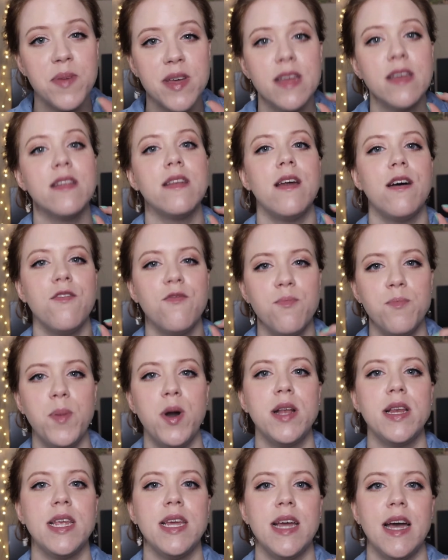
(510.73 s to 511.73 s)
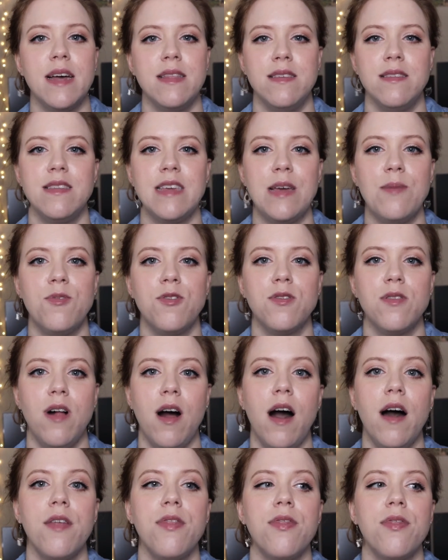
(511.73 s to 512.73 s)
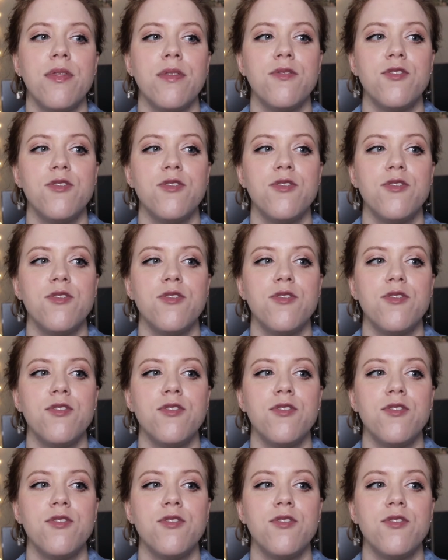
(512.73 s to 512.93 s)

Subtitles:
bit of money on the tablecloth